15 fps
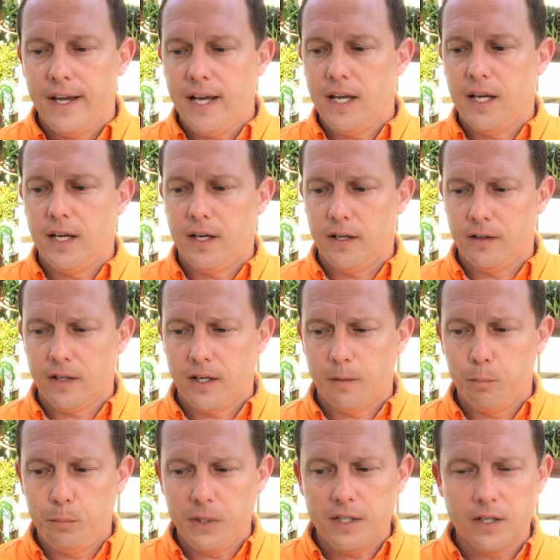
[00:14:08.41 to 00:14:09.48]

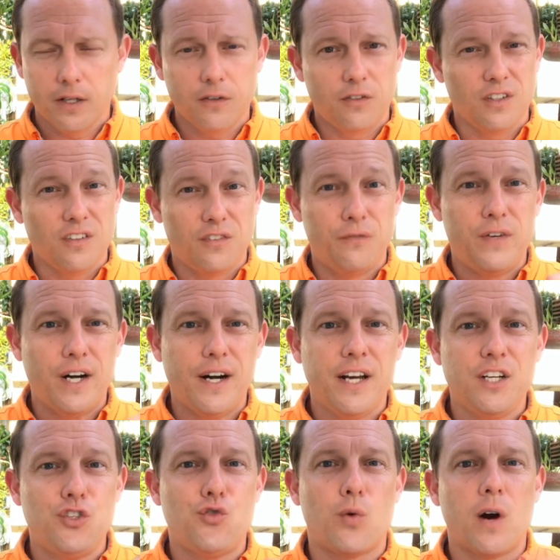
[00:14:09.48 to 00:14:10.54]
And because it's
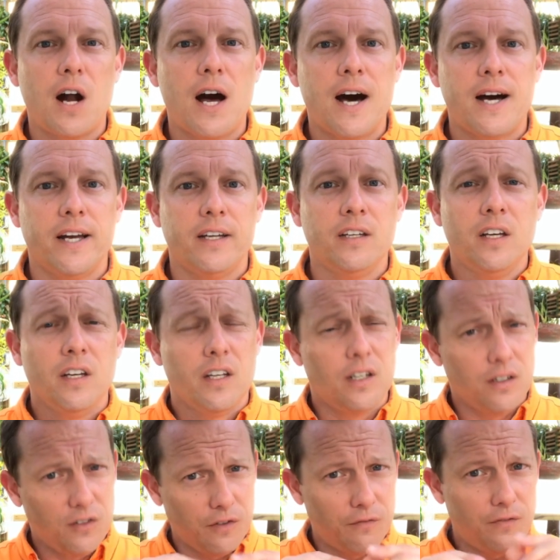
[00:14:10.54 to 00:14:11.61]
very dry and
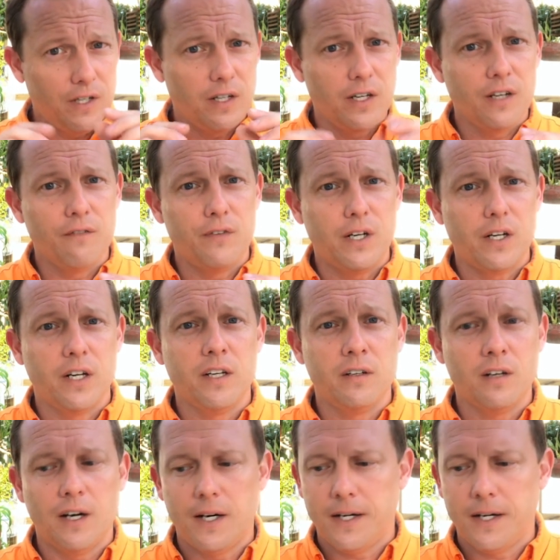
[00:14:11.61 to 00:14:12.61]
it's a very, very